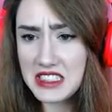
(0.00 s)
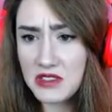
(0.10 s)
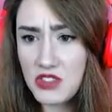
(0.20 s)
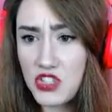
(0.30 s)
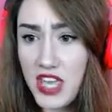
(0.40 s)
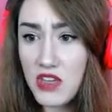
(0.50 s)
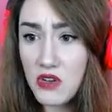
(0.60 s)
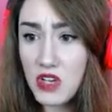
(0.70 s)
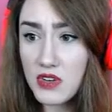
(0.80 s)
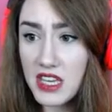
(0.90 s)
Jail,
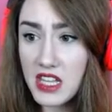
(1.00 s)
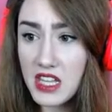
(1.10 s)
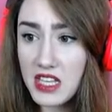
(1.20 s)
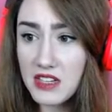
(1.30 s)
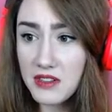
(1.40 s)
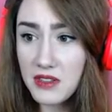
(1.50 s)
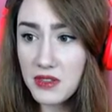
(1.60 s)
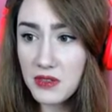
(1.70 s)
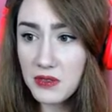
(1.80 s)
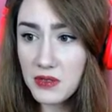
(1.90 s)
go kill it!
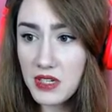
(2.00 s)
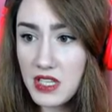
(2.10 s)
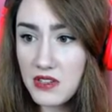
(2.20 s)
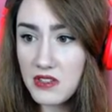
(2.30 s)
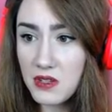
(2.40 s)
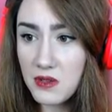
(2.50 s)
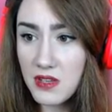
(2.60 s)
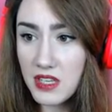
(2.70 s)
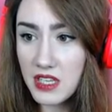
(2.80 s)
What are you doing?